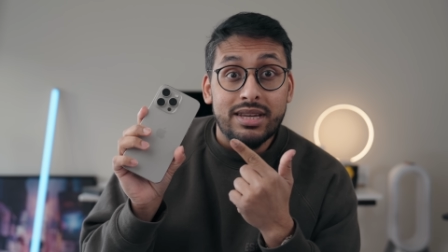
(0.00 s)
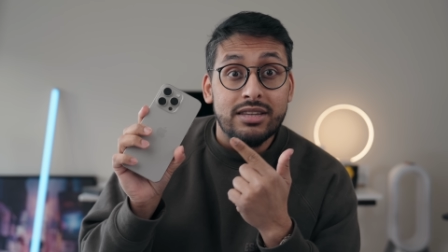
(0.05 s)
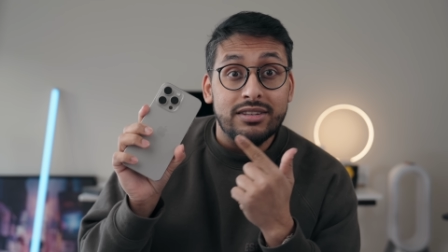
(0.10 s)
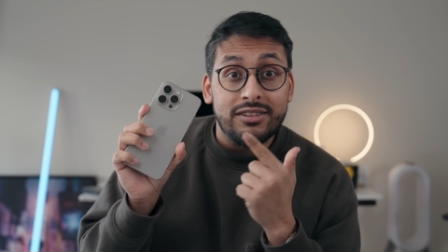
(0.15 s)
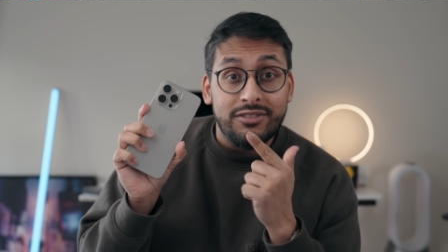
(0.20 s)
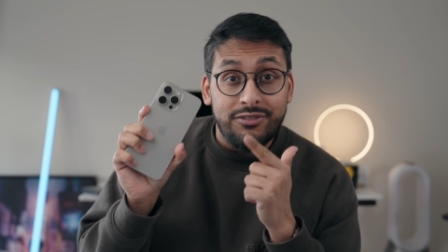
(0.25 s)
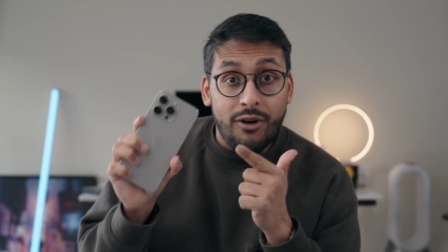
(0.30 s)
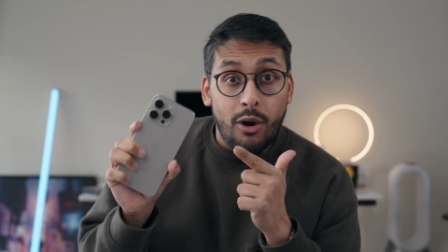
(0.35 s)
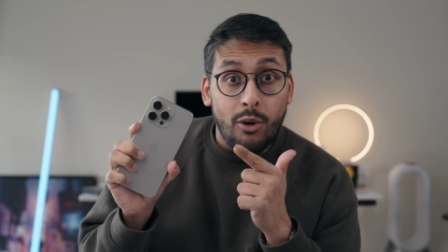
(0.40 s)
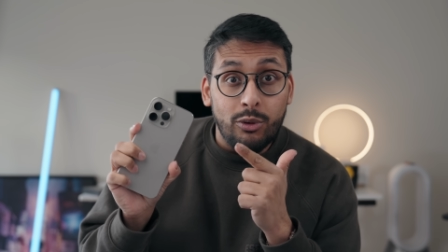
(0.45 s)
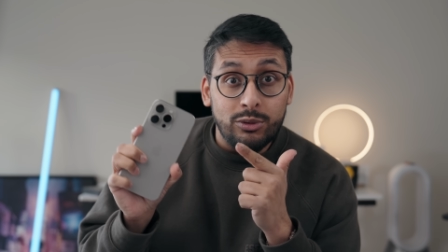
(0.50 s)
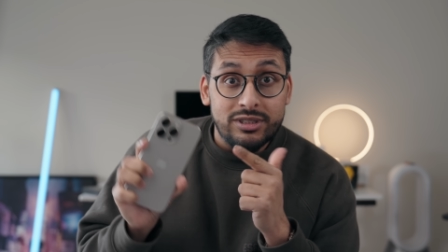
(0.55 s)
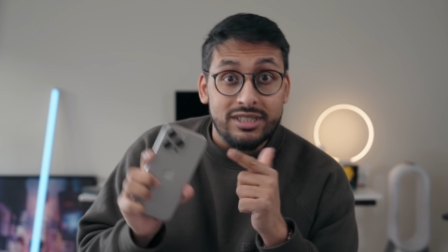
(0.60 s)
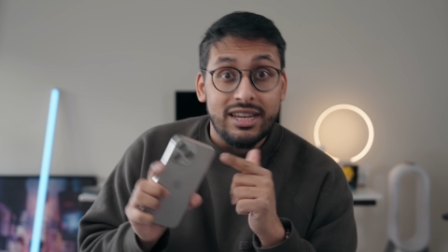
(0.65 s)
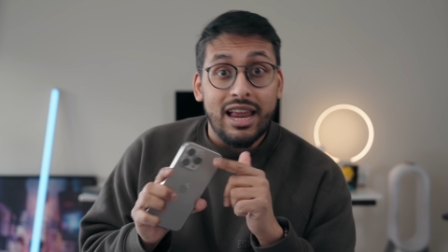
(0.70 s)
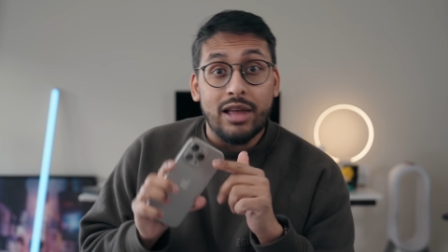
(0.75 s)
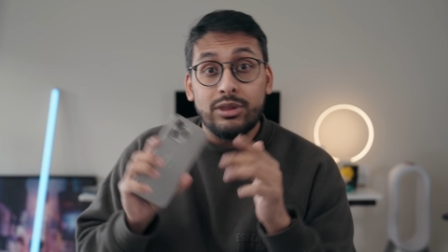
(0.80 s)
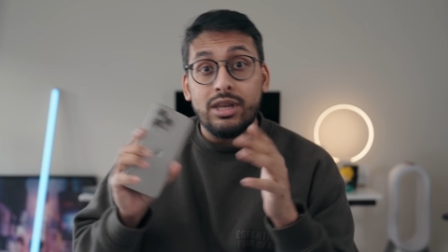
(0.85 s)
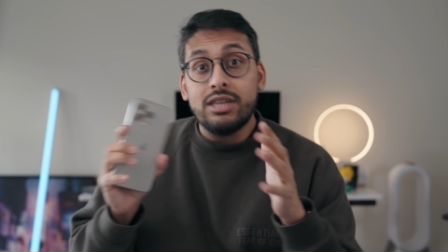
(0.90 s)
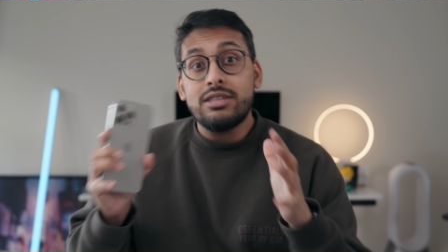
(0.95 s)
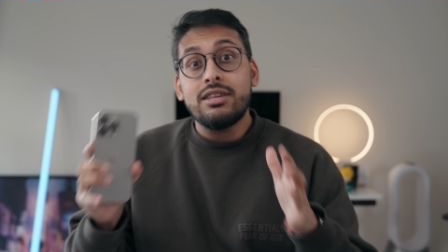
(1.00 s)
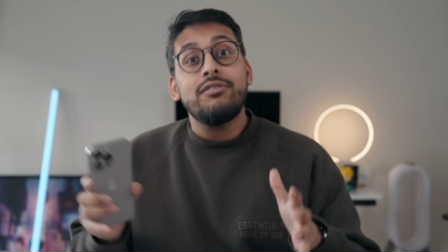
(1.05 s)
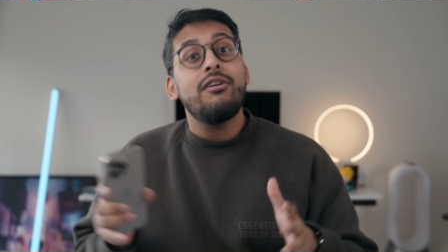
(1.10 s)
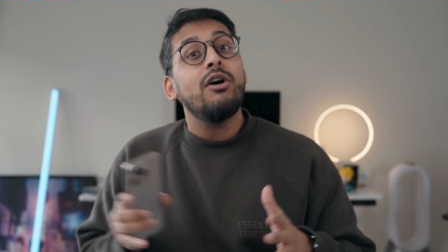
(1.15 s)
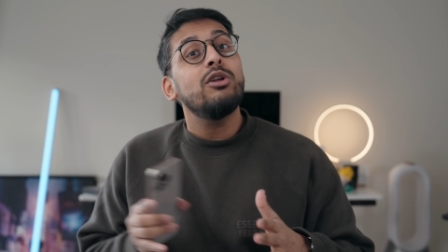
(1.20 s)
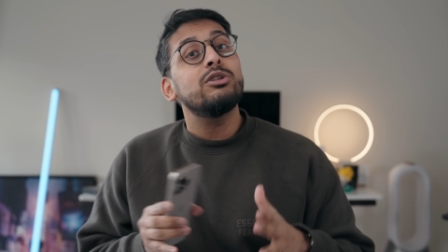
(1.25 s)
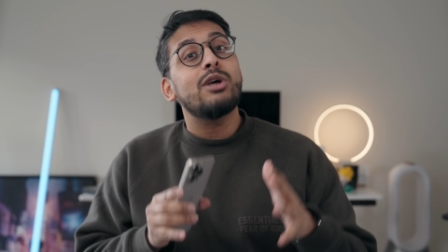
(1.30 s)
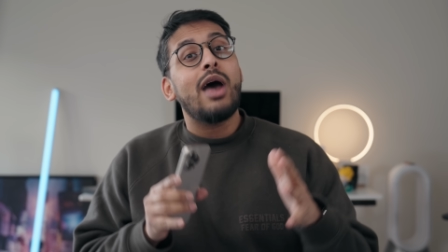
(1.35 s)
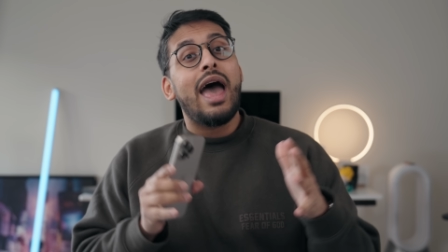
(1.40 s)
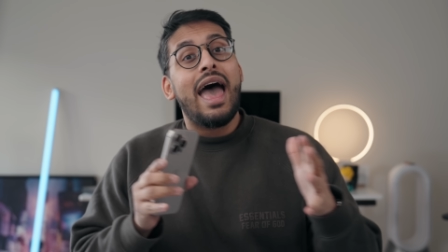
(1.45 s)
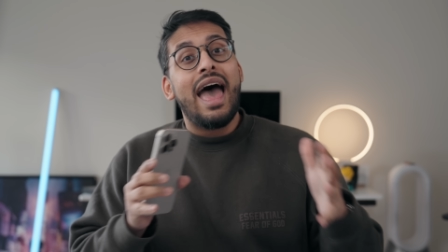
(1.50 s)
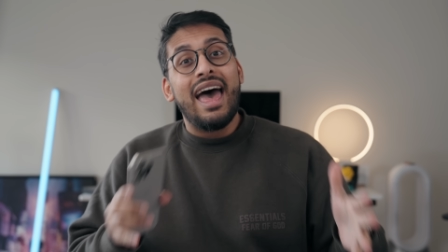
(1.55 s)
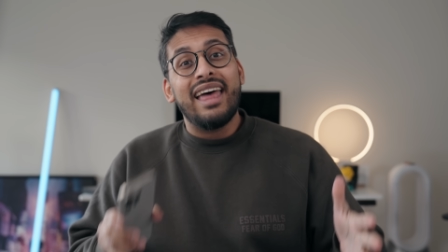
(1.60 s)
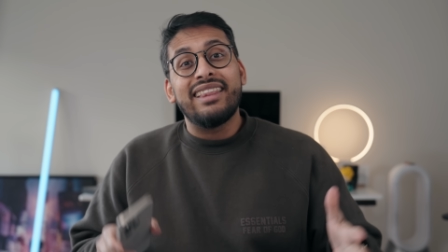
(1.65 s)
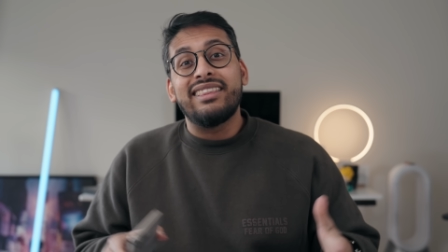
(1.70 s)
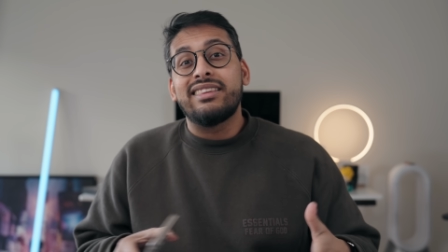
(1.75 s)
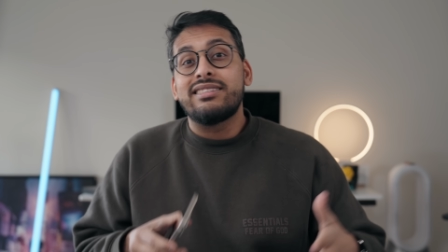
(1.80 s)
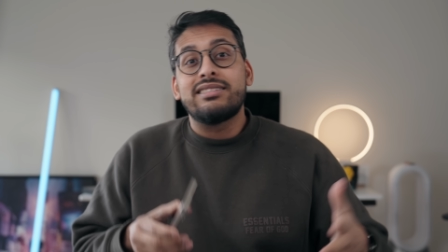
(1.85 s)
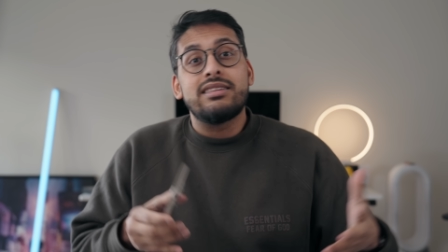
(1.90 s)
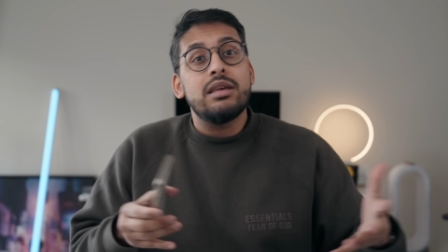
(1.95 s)
is phones. Now these have also
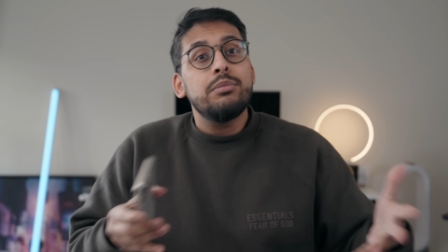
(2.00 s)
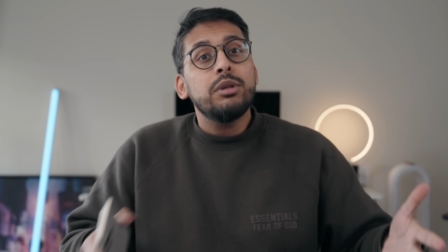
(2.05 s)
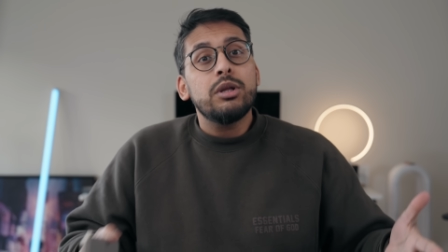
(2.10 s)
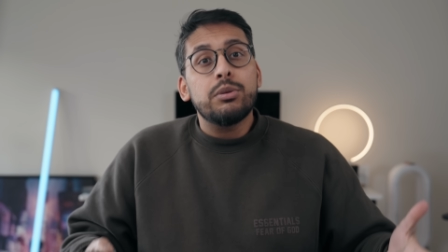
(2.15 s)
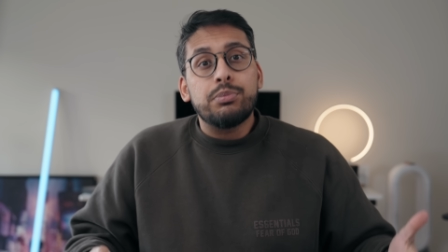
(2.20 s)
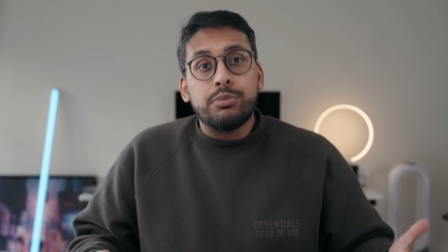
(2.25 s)
had similar